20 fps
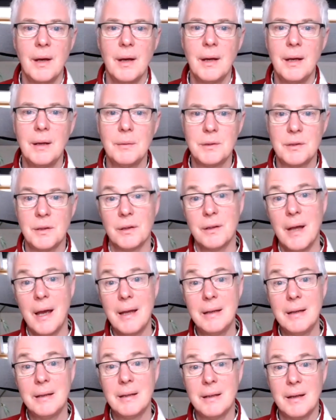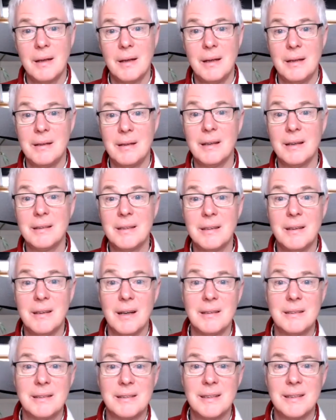He was ordained in
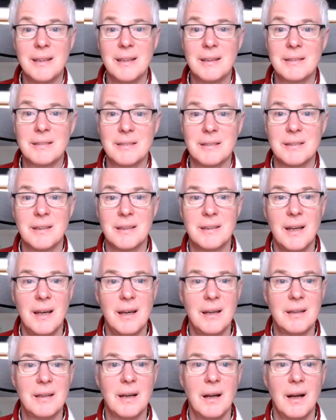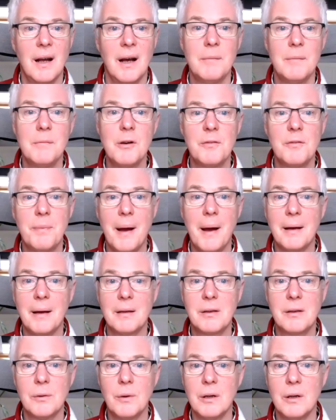1996, as I said, and moved back
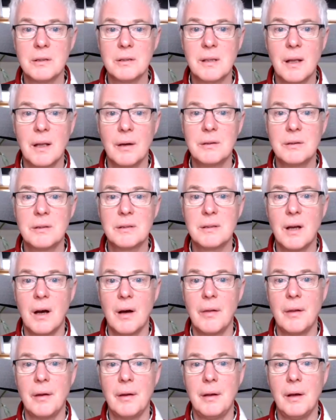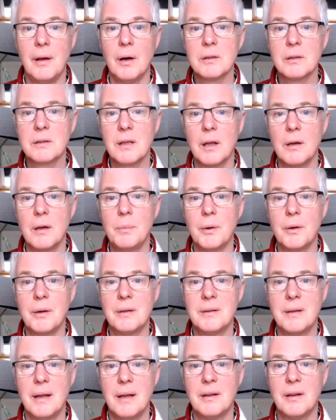to Oslo to start the Oslo
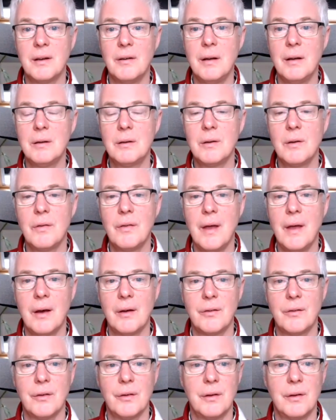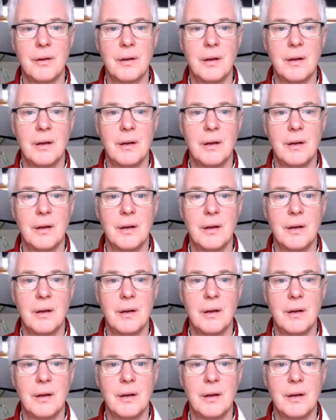Buddhist Center in 2000.